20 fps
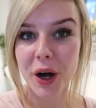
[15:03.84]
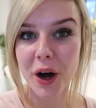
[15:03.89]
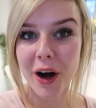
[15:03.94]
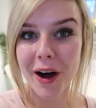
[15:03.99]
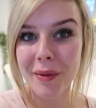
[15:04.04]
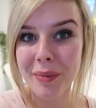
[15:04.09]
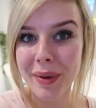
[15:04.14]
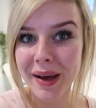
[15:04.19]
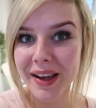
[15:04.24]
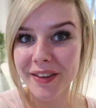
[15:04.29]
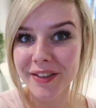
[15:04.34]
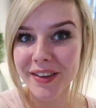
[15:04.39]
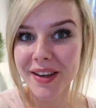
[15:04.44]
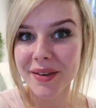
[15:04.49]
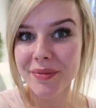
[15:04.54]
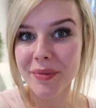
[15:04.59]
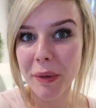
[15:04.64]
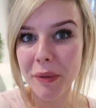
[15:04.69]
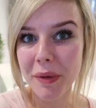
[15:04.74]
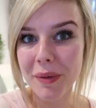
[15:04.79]
carb
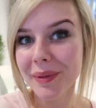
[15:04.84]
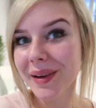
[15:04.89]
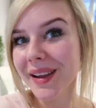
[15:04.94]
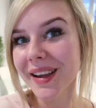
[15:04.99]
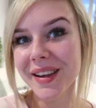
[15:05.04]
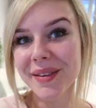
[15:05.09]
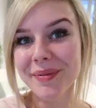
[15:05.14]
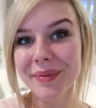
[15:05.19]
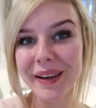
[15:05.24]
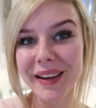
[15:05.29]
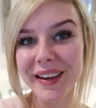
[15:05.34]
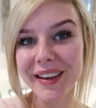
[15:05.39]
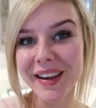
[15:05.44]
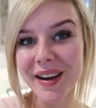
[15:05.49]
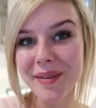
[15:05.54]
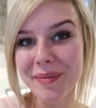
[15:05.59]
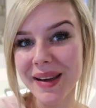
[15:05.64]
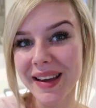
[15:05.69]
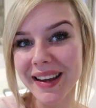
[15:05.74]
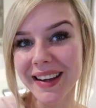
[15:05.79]
heavy probably, but
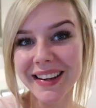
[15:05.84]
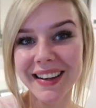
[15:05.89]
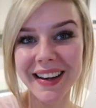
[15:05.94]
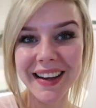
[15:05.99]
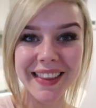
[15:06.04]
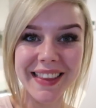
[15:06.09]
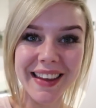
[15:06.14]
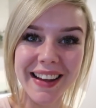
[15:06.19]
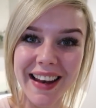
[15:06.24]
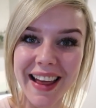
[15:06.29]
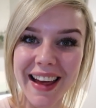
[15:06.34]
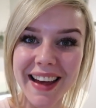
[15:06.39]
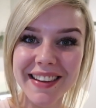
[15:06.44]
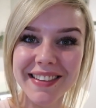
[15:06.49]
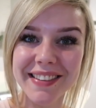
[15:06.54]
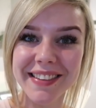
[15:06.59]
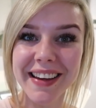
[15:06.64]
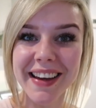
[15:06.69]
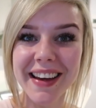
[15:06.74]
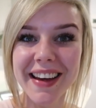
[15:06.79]
yummy
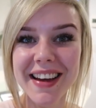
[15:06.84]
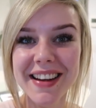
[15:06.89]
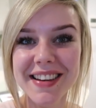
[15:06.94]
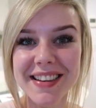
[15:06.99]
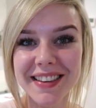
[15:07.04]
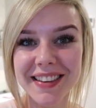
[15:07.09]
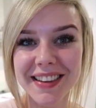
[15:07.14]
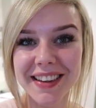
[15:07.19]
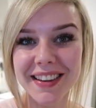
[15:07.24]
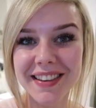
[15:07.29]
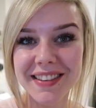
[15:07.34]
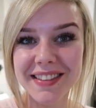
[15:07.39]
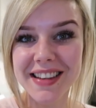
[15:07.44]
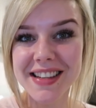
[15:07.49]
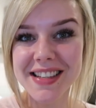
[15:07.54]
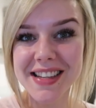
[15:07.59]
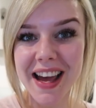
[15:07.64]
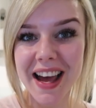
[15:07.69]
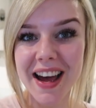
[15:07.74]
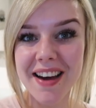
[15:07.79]
nonetheless. Just gonna
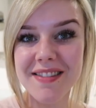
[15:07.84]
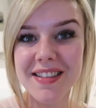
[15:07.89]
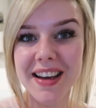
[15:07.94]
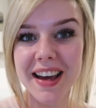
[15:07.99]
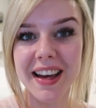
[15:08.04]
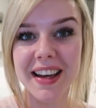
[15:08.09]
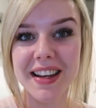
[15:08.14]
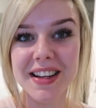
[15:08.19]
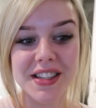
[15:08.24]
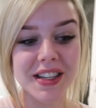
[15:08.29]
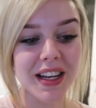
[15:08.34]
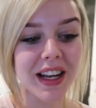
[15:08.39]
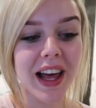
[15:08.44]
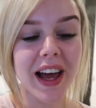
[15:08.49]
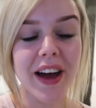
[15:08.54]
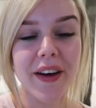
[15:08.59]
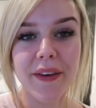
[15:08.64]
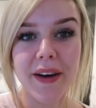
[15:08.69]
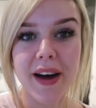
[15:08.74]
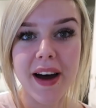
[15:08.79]
sit down and chill
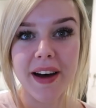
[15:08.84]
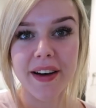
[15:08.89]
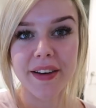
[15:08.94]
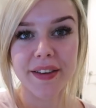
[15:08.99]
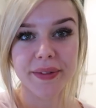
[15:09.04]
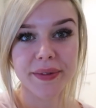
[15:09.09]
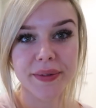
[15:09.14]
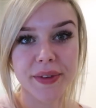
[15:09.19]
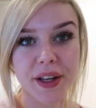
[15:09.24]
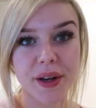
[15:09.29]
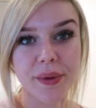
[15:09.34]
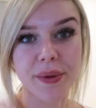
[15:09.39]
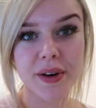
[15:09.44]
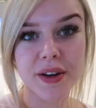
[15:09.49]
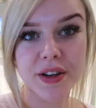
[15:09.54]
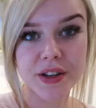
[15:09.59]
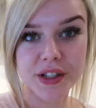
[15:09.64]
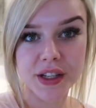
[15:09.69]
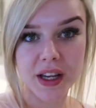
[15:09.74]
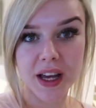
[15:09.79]
out. I'm gonna
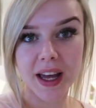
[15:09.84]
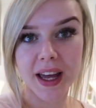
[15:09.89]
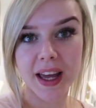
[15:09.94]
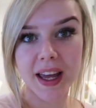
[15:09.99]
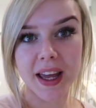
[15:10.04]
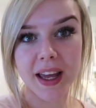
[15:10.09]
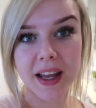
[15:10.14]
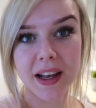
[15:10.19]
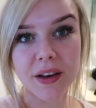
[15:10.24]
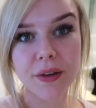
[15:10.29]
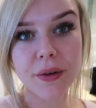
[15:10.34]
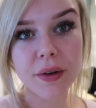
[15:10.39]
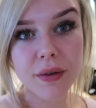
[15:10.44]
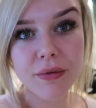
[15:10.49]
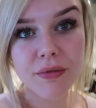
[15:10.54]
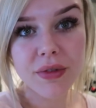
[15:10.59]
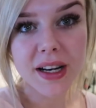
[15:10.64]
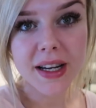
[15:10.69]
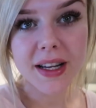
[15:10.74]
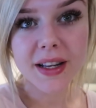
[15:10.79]
watch a Luke
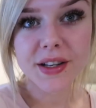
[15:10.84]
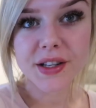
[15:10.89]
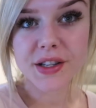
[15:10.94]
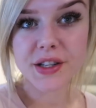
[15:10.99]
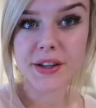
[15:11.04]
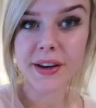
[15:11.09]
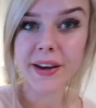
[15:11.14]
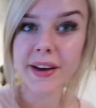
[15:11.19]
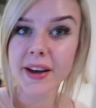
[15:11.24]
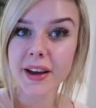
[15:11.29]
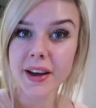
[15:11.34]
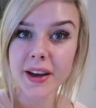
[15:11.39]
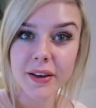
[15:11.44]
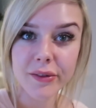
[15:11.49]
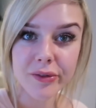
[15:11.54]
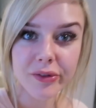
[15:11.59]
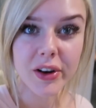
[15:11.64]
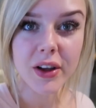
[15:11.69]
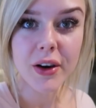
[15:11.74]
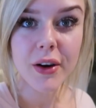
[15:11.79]
& Rich
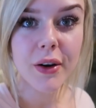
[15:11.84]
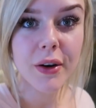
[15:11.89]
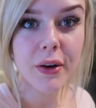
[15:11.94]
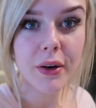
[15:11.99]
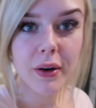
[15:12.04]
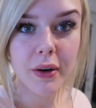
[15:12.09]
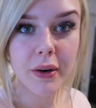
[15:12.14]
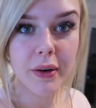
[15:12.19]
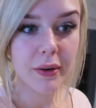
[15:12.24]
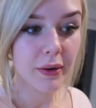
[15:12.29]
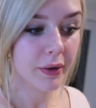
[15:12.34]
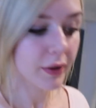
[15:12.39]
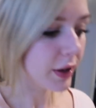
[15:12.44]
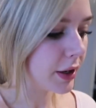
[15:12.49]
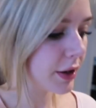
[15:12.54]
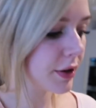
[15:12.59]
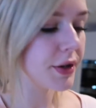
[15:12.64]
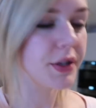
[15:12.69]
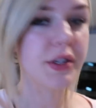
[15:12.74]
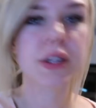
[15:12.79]
vlog on
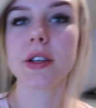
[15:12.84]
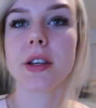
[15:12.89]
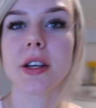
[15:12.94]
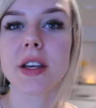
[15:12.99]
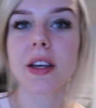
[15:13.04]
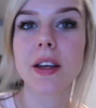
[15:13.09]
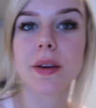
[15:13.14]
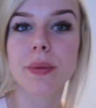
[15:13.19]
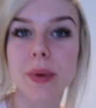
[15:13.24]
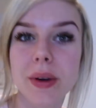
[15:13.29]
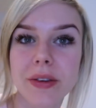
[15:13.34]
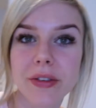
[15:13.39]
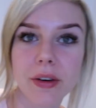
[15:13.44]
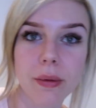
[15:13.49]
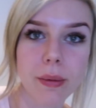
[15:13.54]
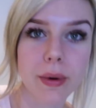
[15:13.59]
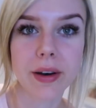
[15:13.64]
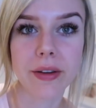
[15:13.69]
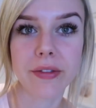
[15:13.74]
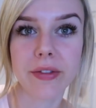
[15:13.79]
YouTube. We've
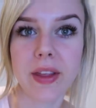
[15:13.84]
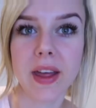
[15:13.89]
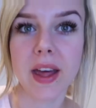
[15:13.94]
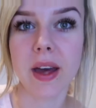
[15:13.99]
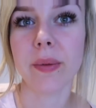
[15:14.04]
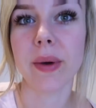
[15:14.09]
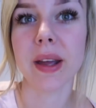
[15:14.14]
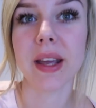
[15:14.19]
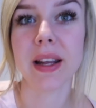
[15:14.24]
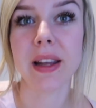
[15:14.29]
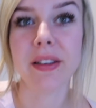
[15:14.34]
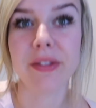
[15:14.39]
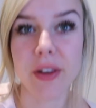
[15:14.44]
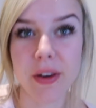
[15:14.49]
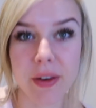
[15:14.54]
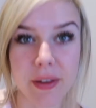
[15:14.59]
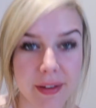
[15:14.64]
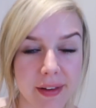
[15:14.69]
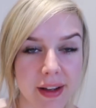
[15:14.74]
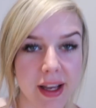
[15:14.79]
got one of their weekly
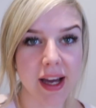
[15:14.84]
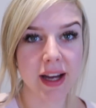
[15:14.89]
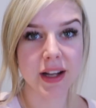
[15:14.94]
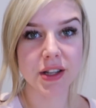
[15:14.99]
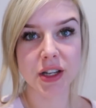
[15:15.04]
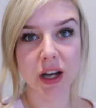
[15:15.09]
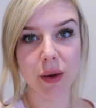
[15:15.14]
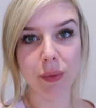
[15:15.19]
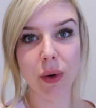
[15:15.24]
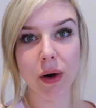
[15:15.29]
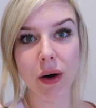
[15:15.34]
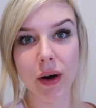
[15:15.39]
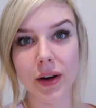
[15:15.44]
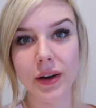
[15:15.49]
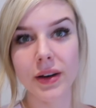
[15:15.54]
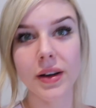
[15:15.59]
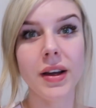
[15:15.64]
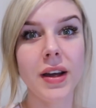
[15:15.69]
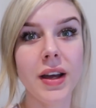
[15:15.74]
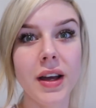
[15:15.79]
vlogs to catch up
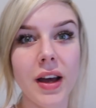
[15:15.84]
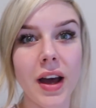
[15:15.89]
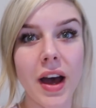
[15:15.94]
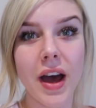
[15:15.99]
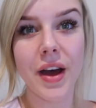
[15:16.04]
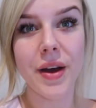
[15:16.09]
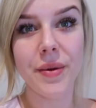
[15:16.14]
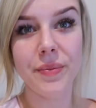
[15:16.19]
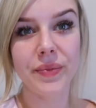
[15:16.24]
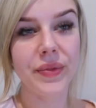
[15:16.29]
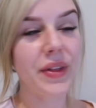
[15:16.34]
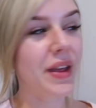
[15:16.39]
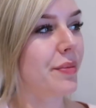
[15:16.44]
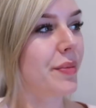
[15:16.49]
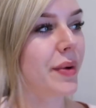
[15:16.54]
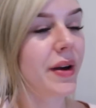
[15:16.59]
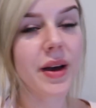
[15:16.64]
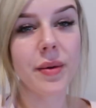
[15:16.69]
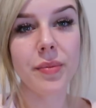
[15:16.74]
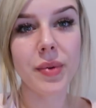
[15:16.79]
on. They
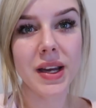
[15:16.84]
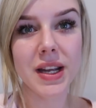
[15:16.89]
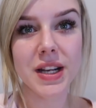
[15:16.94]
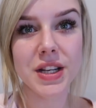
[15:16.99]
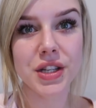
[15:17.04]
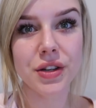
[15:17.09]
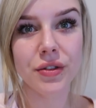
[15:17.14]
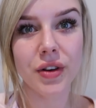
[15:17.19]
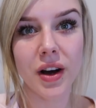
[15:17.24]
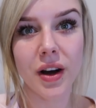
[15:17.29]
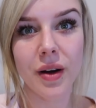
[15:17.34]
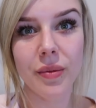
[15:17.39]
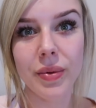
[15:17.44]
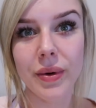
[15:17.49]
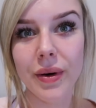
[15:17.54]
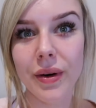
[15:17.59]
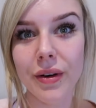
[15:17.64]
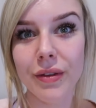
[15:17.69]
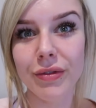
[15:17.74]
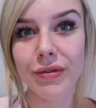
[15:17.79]
put a picture up
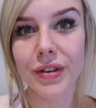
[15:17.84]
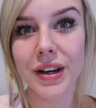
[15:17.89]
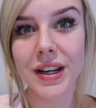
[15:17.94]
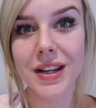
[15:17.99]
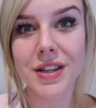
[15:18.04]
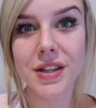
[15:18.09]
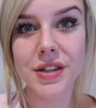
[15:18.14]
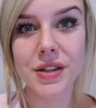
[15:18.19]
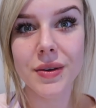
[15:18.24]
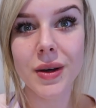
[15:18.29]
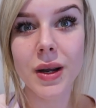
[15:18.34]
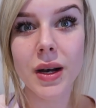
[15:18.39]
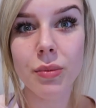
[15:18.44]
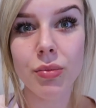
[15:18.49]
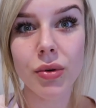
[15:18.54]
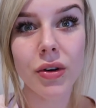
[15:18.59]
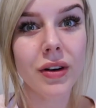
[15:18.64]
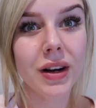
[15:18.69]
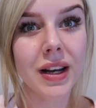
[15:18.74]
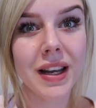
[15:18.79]
of Rich doing a
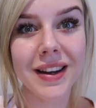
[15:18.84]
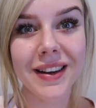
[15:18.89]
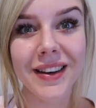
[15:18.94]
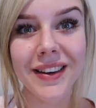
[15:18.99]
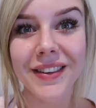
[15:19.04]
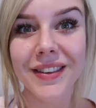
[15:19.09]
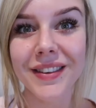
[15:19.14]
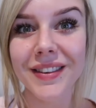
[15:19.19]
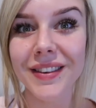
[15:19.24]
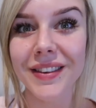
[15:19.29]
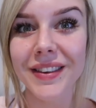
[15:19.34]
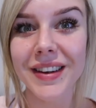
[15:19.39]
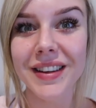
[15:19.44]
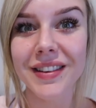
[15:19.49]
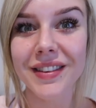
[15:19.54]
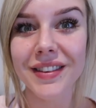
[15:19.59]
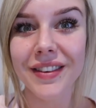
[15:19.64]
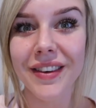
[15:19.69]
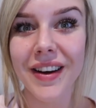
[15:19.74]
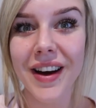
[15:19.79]
broccoli dance on
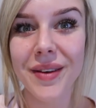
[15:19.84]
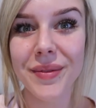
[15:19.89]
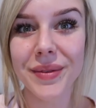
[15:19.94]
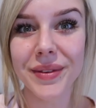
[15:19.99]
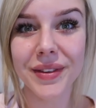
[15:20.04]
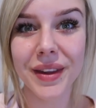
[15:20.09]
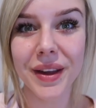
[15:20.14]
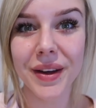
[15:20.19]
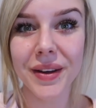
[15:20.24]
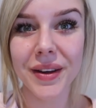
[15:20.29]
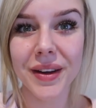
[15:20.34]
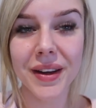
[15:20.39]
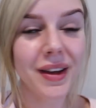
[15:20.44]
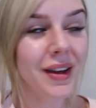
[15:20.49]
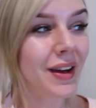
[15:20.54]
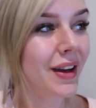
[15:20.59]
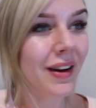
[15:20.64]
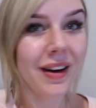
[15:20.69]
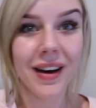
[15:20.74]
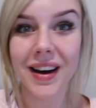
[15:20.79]
Instagram, so
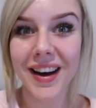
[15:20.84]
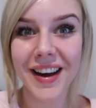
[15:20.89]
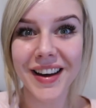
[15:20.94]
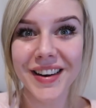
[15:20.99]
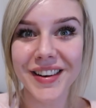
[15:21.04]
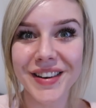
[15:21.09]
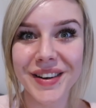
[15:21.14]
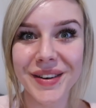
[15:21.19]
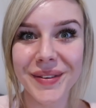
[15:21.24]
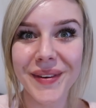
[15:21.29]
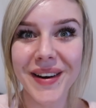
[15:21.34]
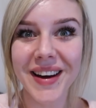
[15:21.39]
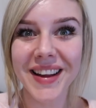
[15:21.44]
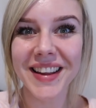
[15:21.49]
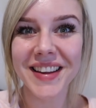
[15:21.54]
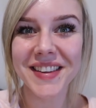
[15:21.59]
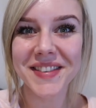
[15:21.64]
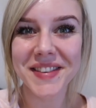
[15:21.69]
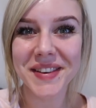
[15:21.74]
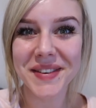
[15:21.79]
I don't know why
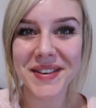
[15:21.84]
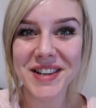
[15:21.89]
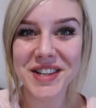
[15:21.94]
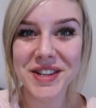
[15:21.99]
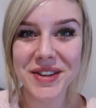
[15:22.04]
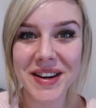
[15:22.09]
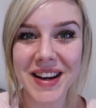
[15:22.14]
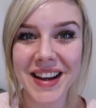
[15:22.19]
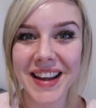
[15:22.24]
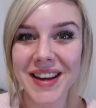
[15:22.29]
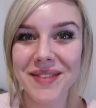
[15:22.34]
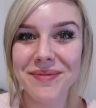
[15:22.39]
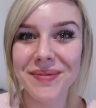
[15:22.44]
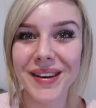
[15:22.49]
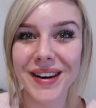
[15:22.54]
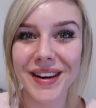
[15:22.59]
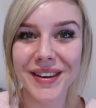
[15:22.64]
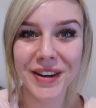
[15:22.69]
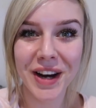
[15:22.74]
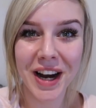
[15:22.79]
that's so intriguing,
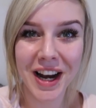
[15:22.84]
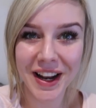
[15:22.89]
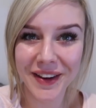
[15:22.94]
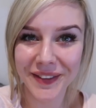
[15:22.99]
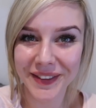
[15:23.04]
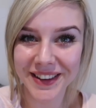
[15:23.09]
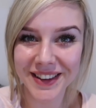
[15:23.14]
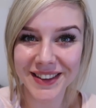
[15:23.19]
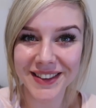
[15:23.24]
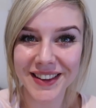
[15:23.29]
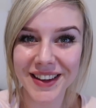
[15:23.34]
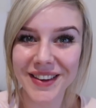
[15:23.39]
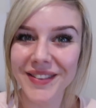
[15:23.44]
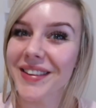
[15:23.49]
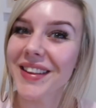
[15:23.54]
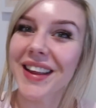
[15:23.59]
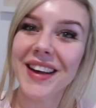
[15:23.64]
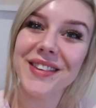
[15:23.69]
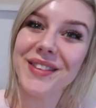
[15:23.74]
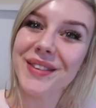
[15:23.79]
but I really want to see
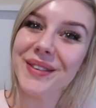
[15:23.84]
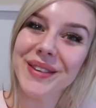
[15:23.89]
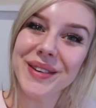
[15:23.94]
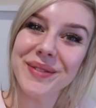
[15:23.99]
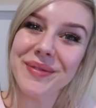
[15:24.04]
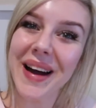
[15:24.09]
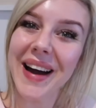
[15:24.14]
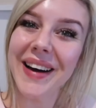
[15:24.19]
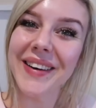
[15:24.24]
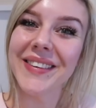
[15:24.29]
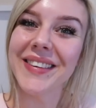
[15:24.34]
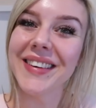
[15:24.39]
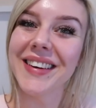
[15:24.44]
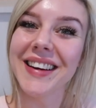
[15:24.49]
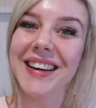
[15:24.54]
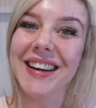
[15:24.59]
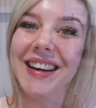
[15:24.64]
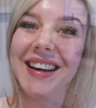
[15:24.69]
what that's all about.